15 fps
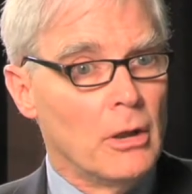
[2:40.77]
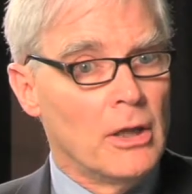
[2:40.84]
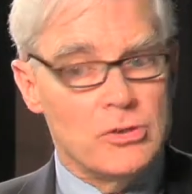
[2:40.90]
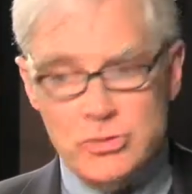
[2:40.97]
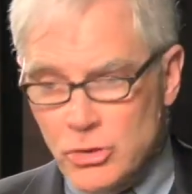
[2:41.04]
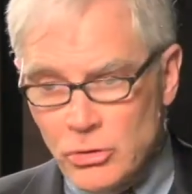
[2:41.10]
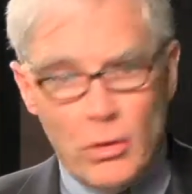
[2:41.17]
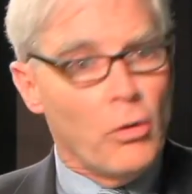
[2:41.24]

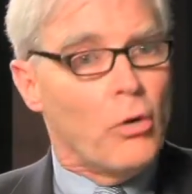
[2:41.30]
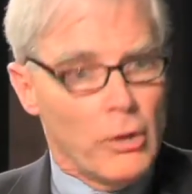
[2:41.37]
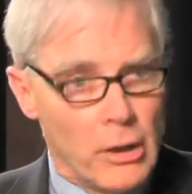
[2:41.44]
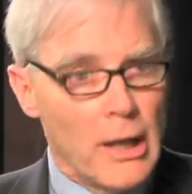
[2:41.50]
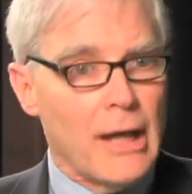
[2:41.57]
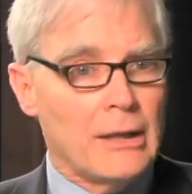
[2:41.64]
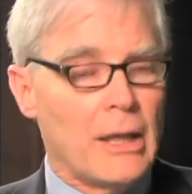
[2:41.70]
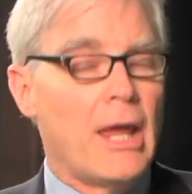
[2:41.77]
It's good
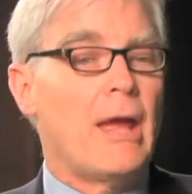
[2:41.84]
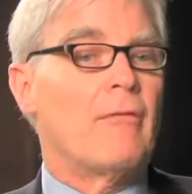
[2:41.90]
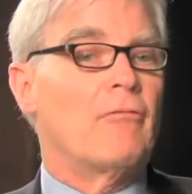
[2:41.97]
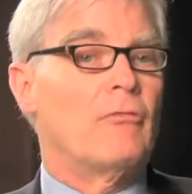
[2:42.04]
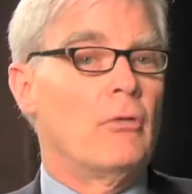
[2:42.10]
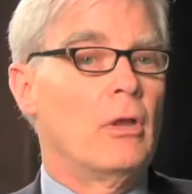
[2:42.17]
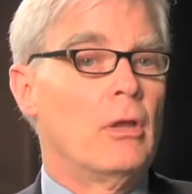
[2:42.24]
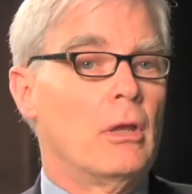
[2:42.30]
not to
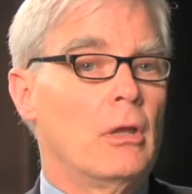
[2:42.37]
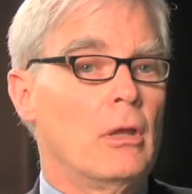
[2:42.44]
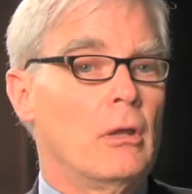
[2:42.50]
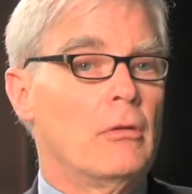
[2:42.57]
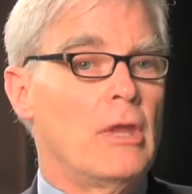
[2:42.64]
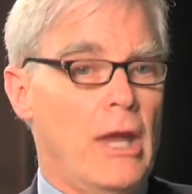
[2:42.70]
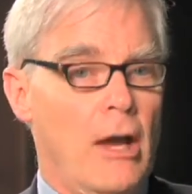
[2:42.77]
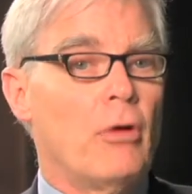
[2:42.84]
have
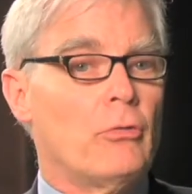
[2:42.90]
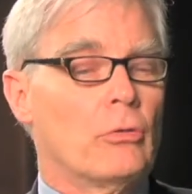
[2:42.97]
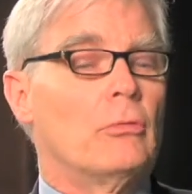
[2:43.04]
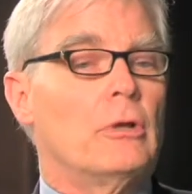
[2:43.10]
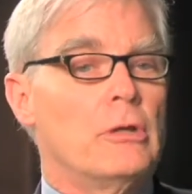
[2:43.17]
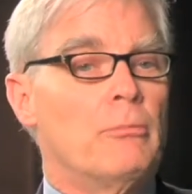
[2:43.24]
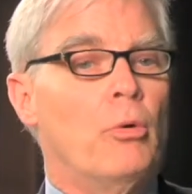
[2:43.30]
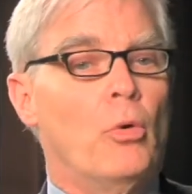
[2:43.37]
the
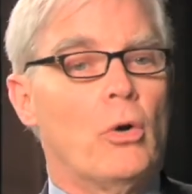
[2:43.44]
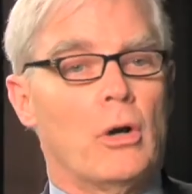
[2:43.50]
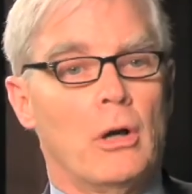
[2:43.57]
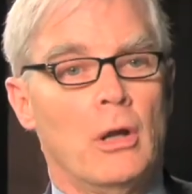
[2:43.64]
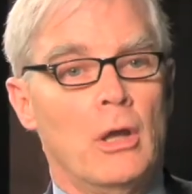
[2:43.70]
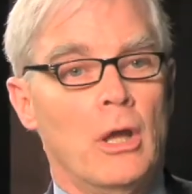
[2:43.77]
elderly poor.